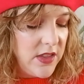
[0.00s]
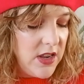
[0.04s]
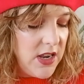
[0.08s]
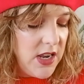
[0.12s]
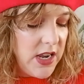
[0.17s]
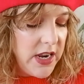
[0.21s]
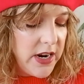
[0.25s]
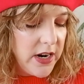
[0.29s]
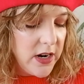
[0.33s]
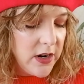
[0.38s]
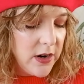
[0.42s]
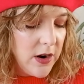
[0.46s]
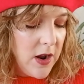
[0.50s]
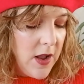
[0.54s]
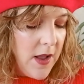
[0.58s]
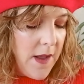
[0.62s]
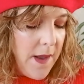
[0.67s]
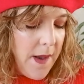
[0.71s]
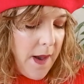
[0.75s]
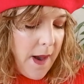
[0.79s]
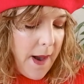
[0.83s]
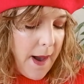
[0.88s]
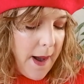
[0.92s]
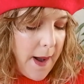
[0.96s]
of the year,
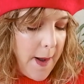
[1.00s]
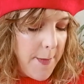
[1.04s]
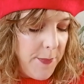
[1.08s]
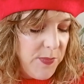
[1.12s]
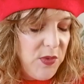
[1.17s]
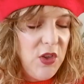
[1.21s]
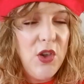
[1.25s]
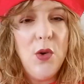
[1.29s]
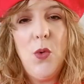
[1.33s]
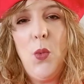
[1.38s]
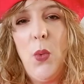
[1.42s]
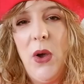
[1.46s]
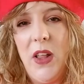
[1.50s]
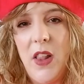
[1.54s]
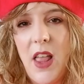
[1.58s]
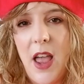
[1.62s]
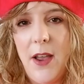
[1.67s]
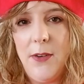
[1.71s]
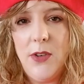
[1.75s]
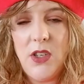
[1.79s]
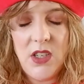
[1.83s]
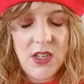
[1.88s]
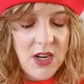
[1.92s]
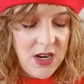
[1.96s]
you will
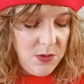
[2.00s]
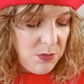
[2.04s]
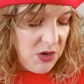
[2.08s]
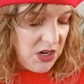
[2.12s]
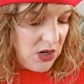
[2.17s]
have seen